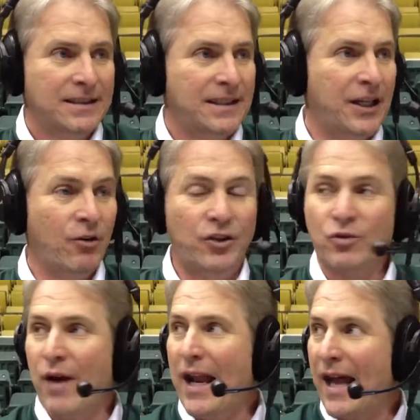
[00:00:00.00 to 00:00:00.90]
we just
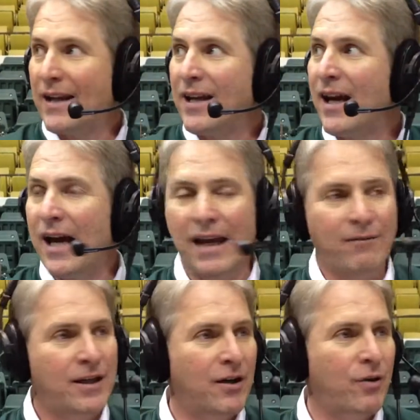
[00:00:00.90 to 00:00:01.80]
ran out of time.
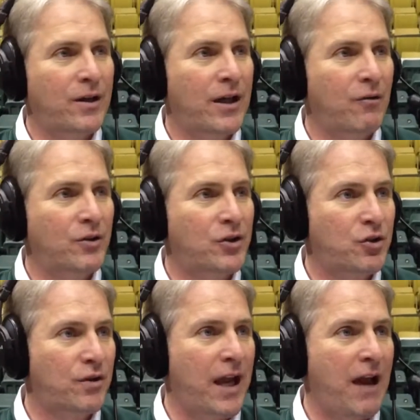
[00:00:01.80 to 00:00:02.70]
It was
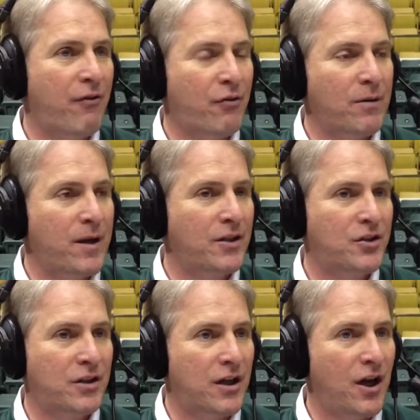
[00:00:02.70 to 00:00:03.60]
2.5, 3 minutes
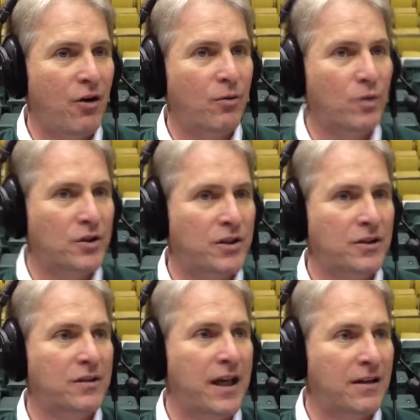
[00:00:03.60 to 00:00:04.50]
to go, and we're
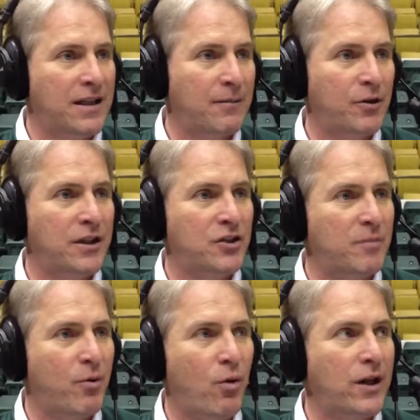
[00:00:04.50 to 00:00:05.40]
still down double-digit
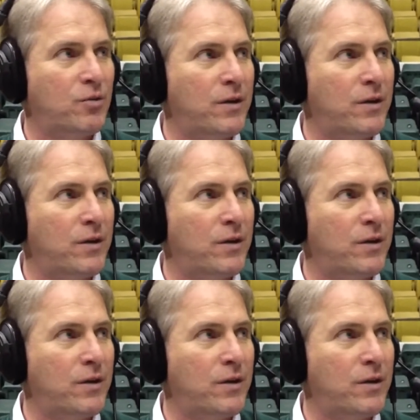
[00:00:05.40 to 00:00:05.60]
points.